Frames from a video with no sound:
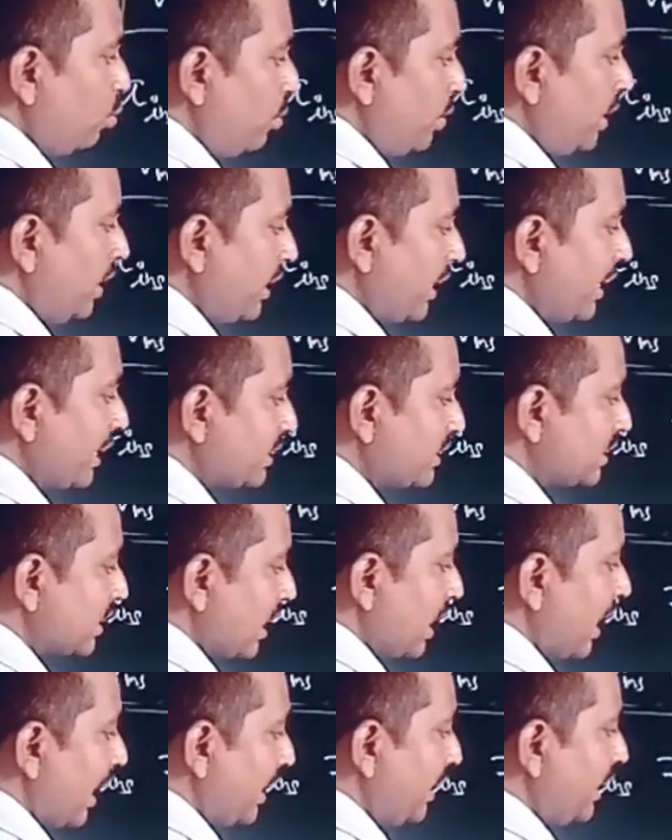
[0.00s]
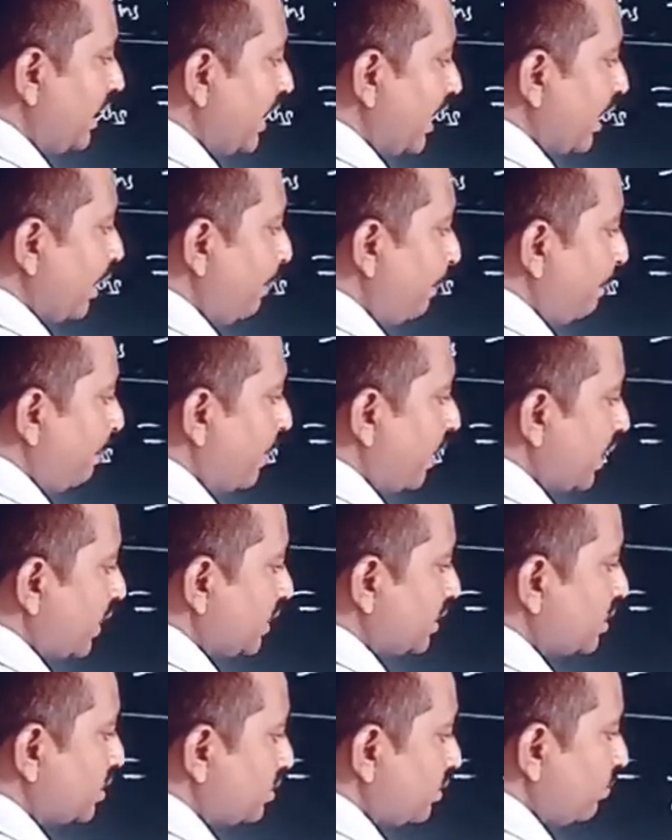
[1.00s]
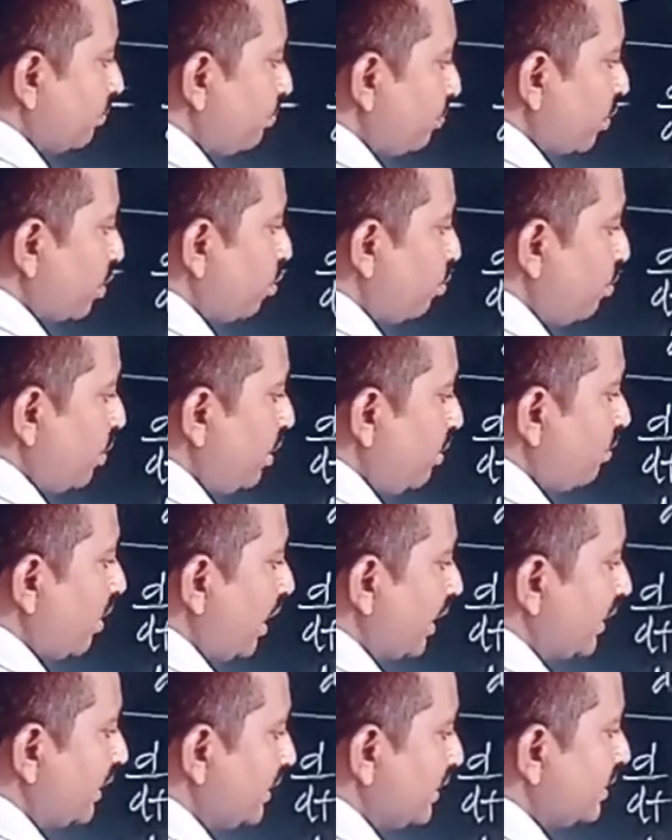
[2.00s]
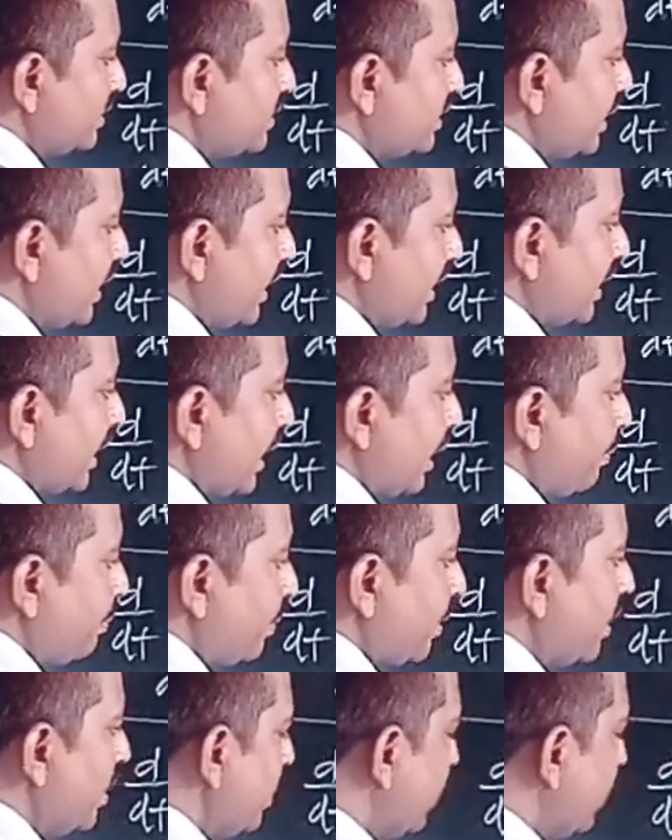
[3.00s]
vxi cap plus vyj cap,